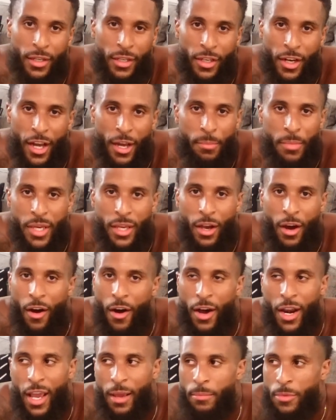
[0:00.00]
You know what I mean?
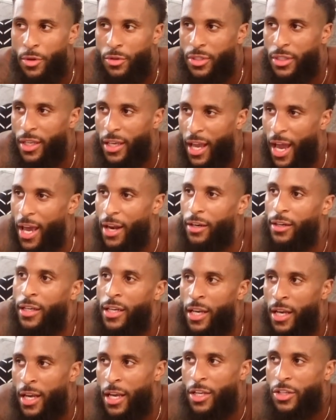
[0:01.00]
All that music to kind of
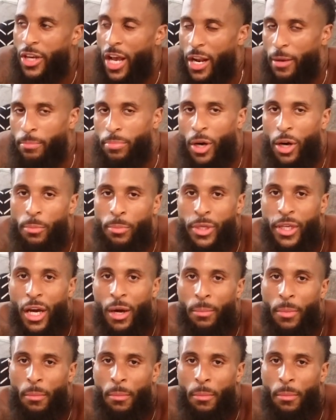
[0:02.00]
trying to pump me up.